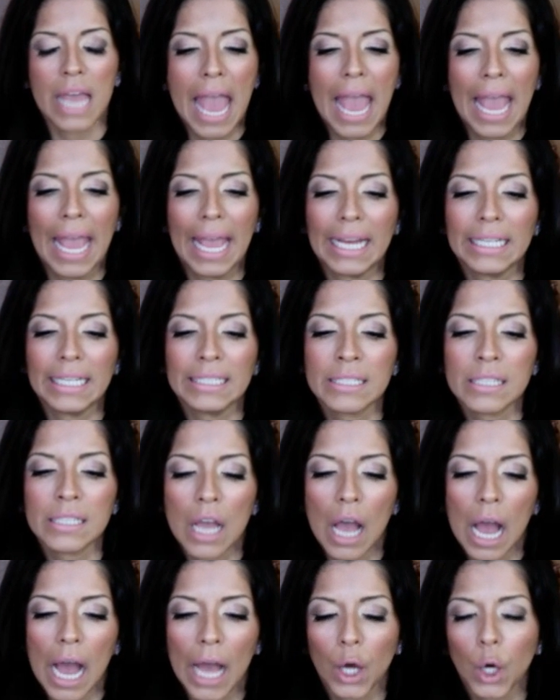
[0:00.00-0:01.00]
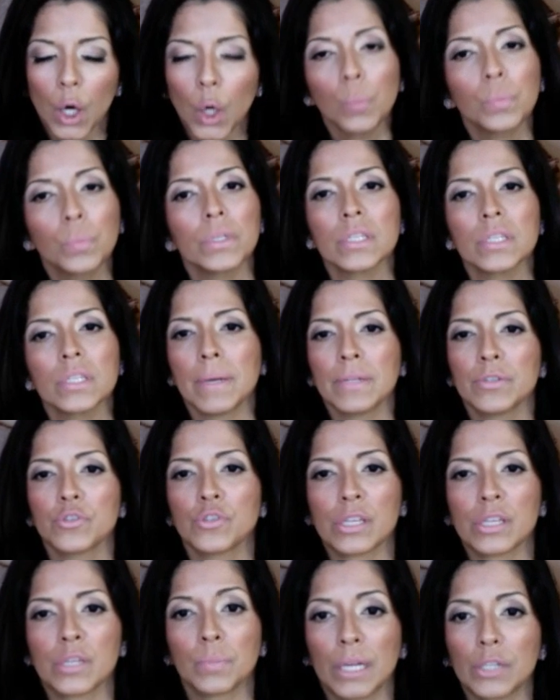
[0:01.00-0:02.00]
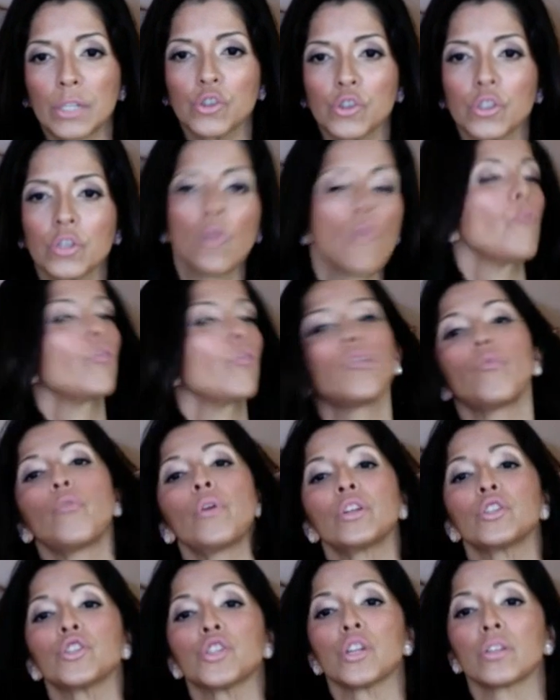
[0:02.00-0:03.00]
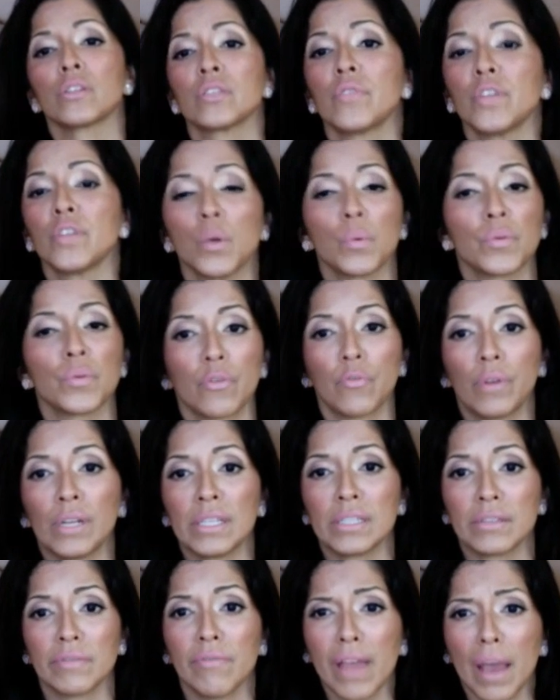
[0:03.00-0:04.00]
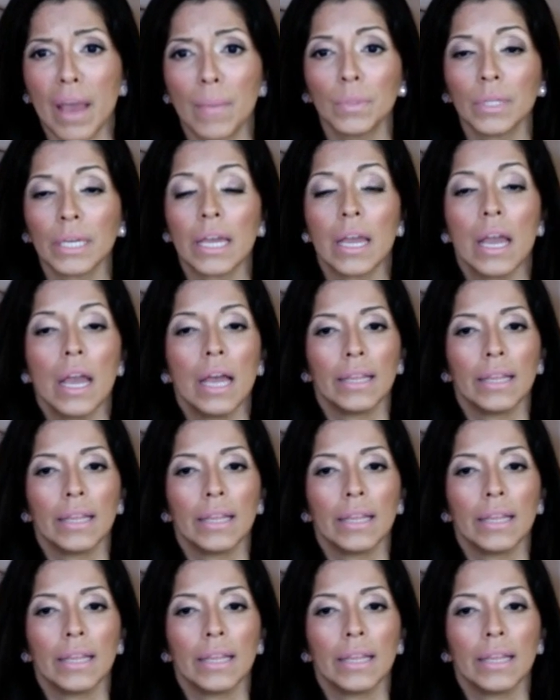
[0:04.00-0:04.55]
And I hope this message has blessed you. Feel free to share this video with your friends and family.